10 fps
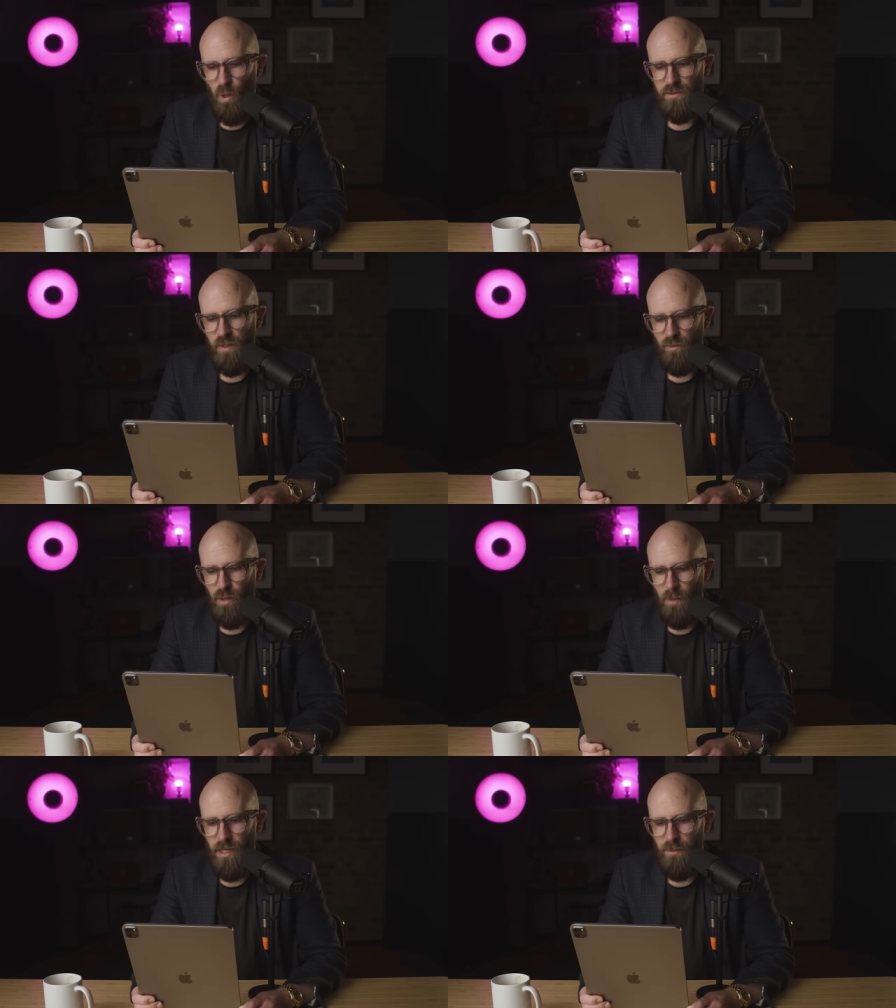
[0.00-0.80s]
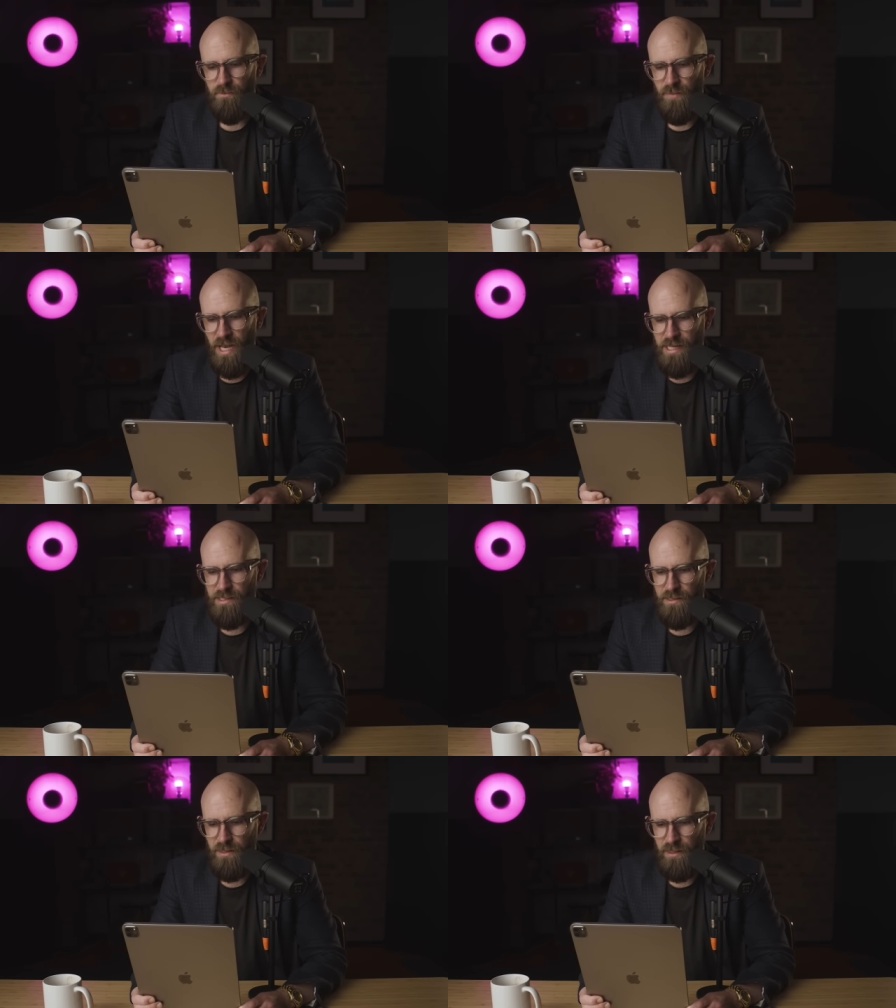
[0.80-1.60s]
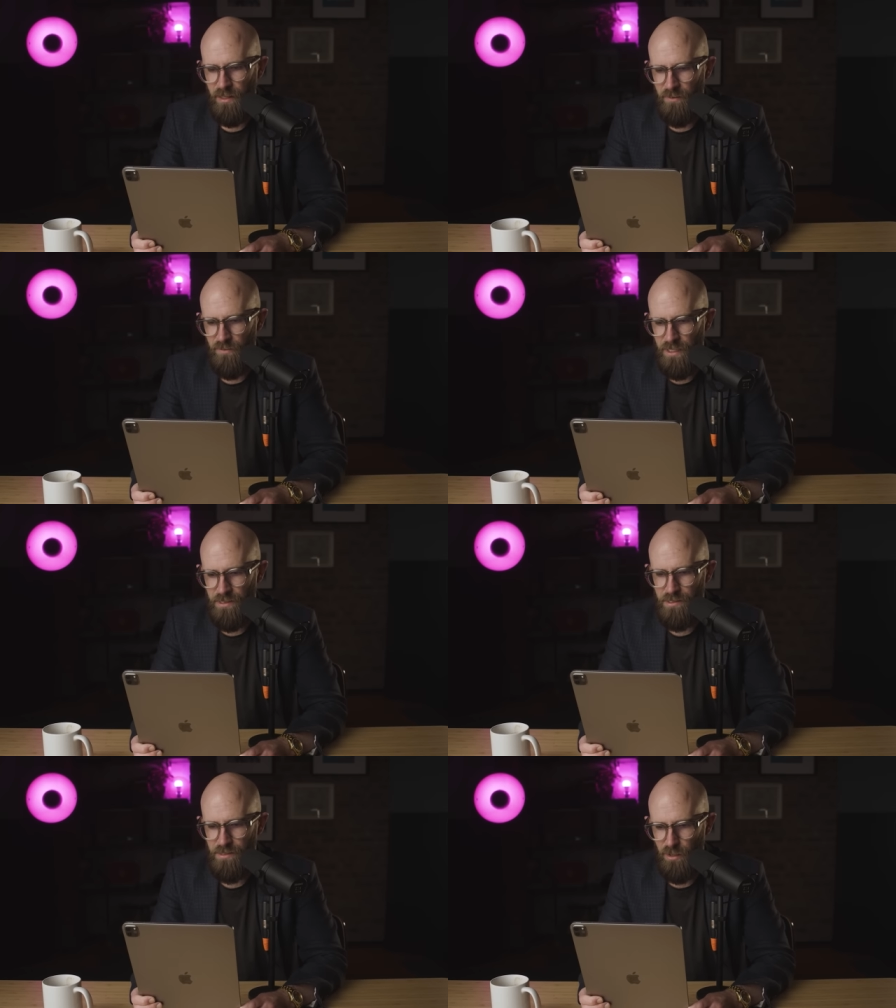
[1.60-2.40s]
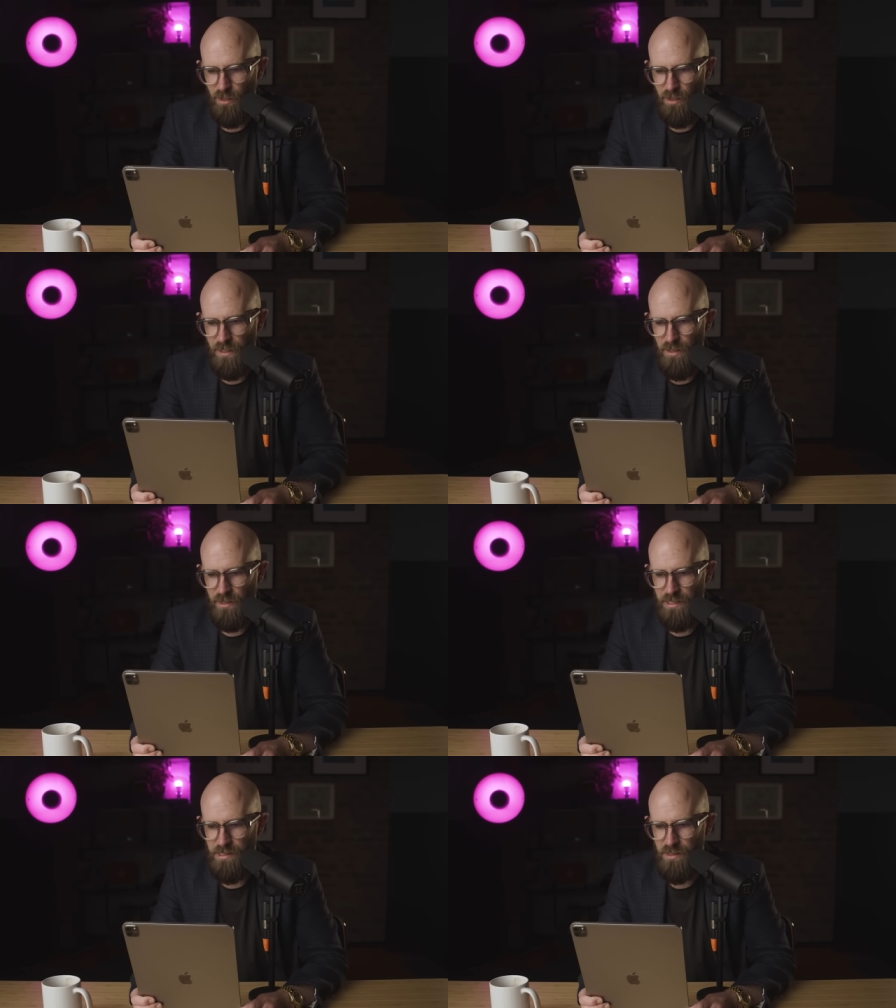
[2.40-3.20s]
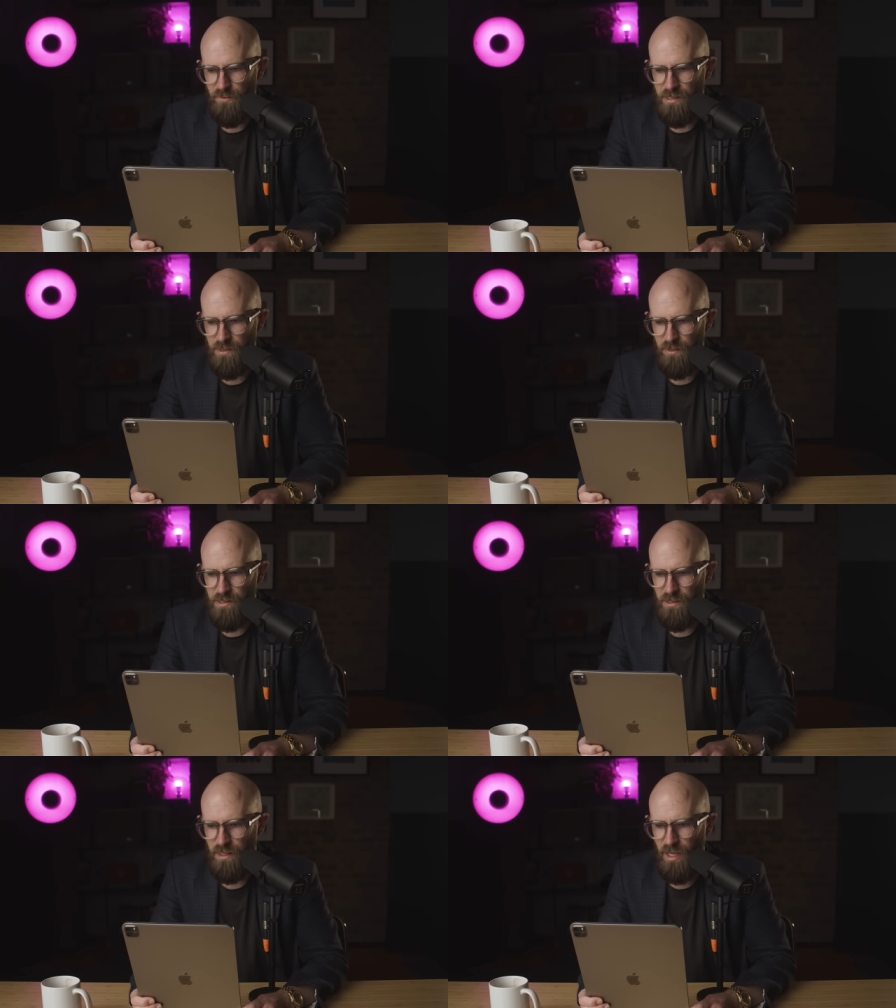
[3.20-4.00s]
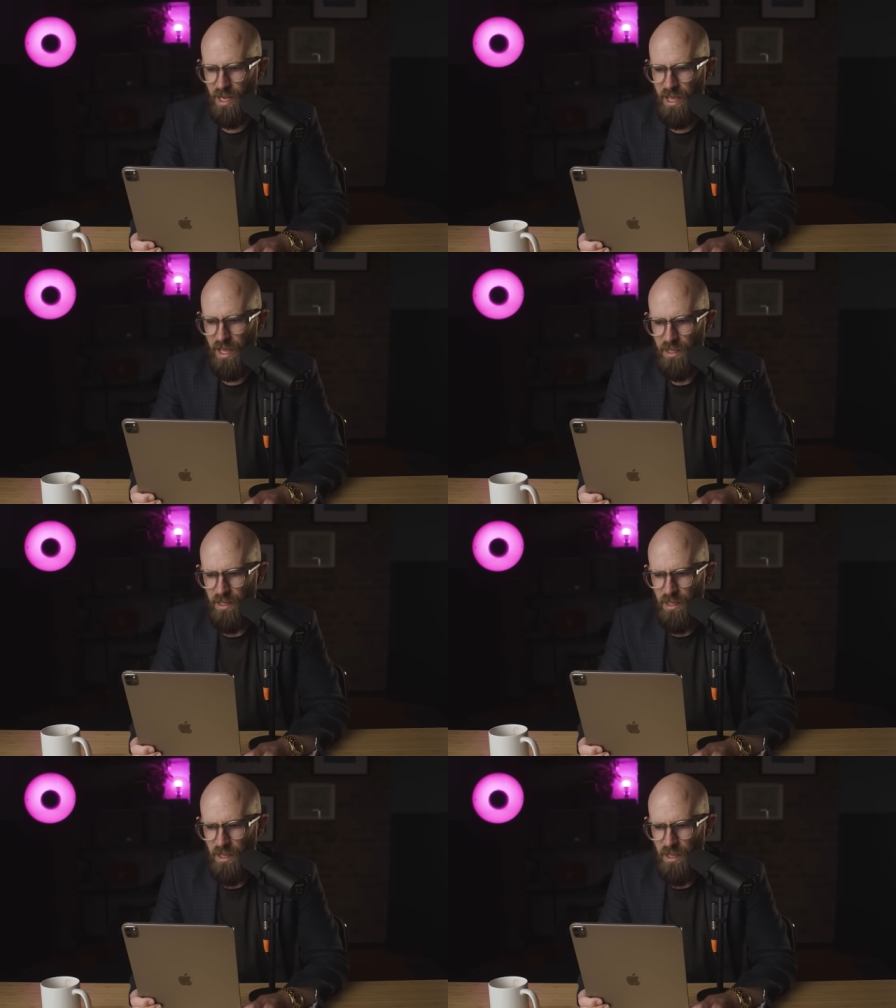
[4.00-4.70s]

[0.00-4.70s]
Author Robert Blaskiewicz of the University of Wisconsin-Eau Claire